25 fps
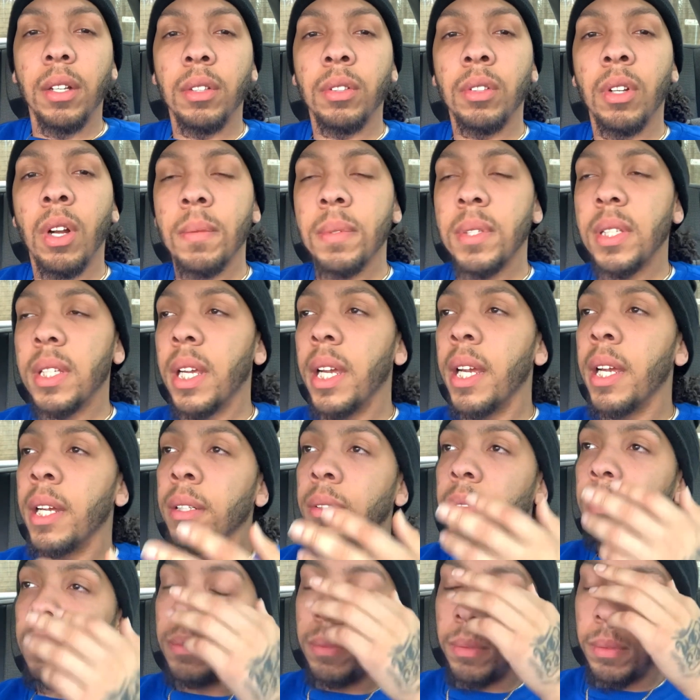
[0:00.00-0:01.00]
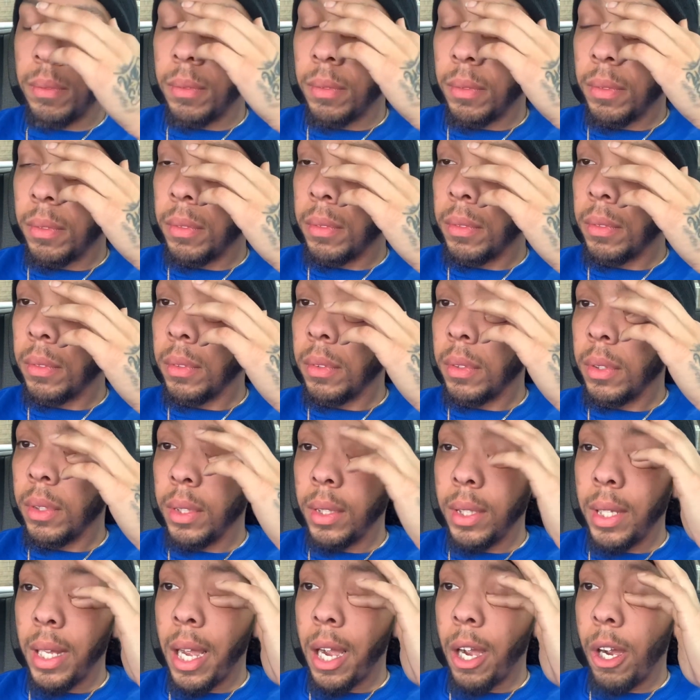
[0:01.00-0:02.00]
You know what I'm saying?
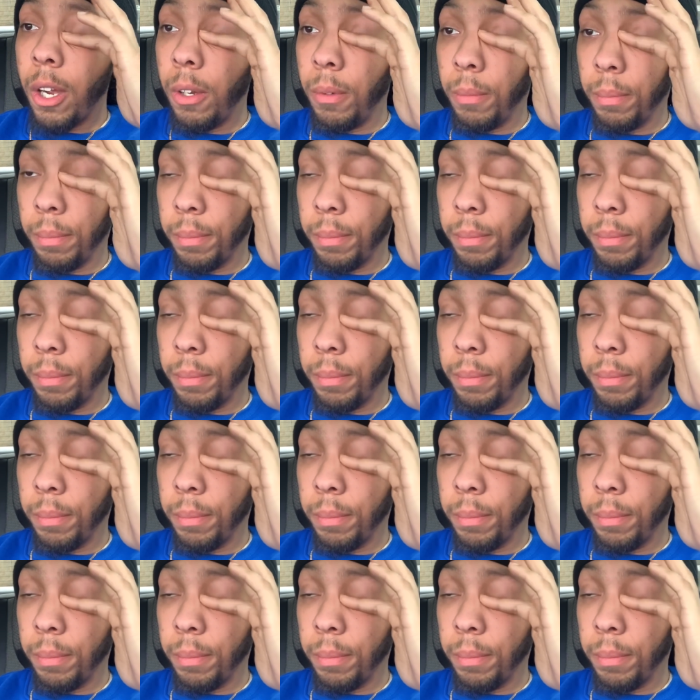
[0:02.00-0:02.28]
Now